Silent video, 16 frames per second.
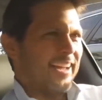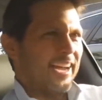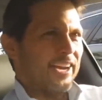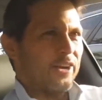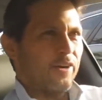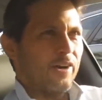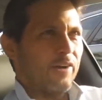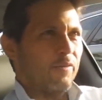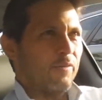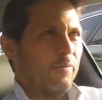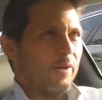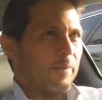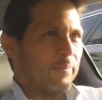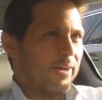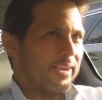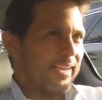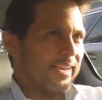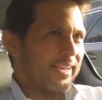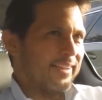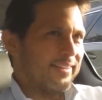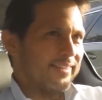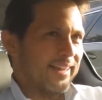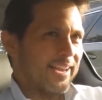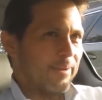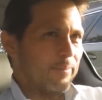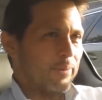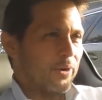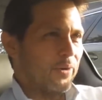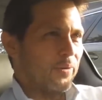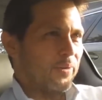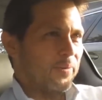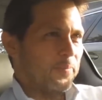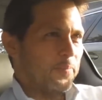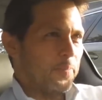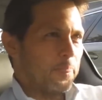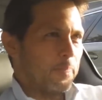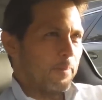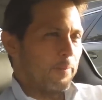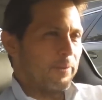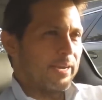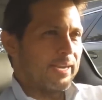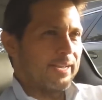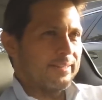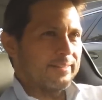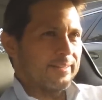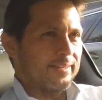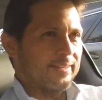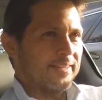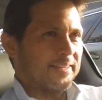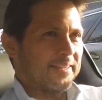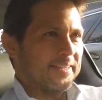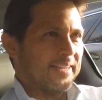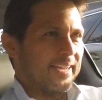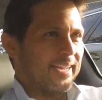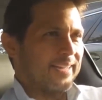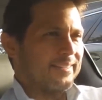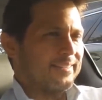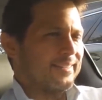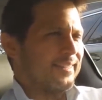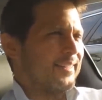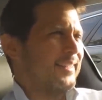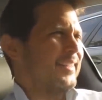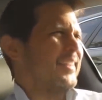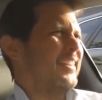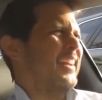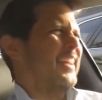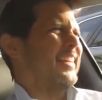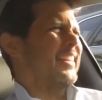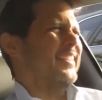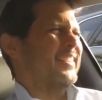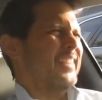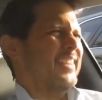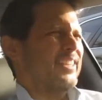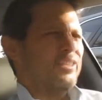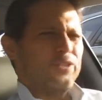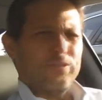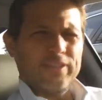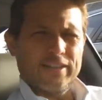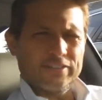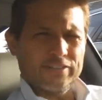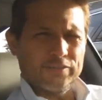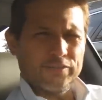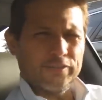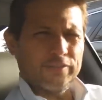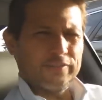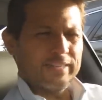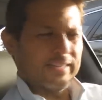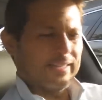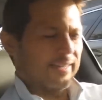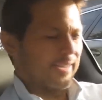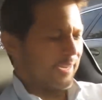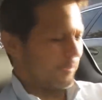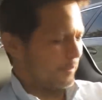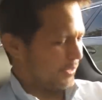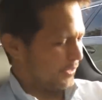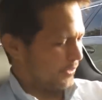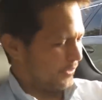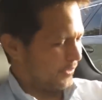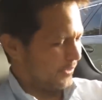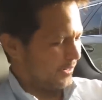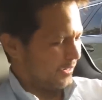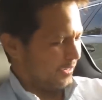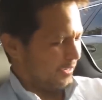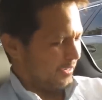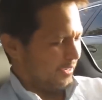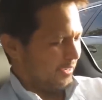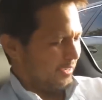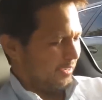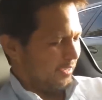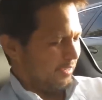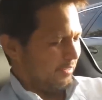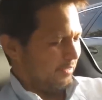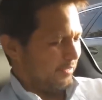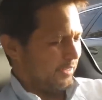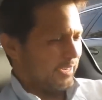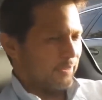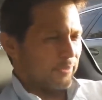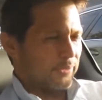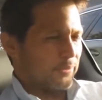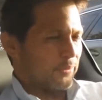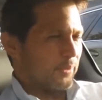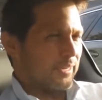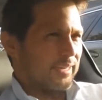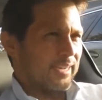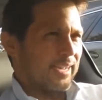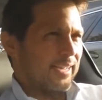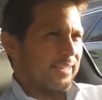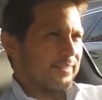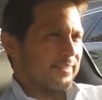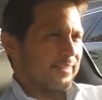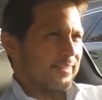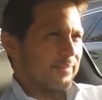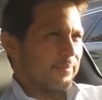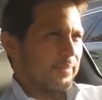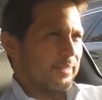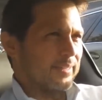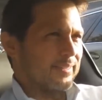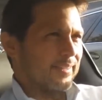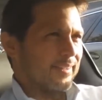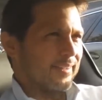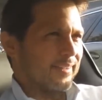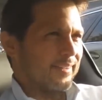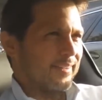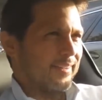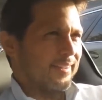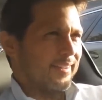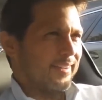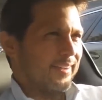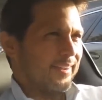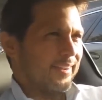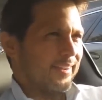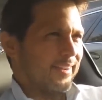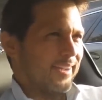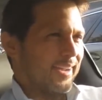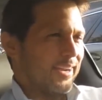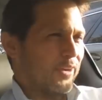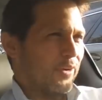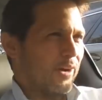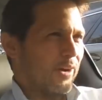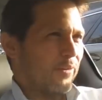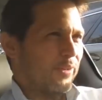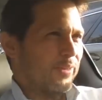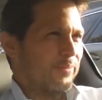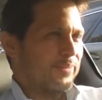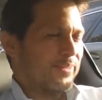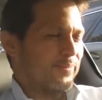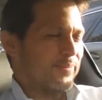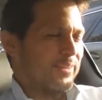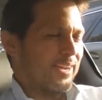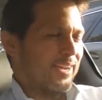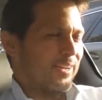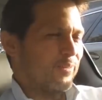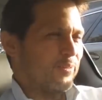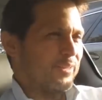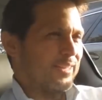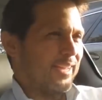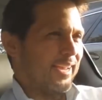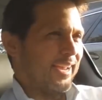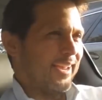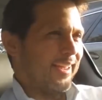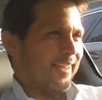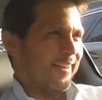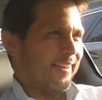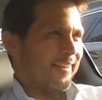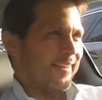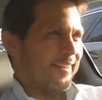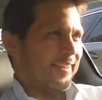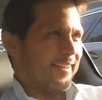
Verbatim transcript: I go out with my buddy in his Lambo. My buddy has a has a I think it's like a 2015 Lambo. I forget which one he has, but uh, I go out with him sometimes and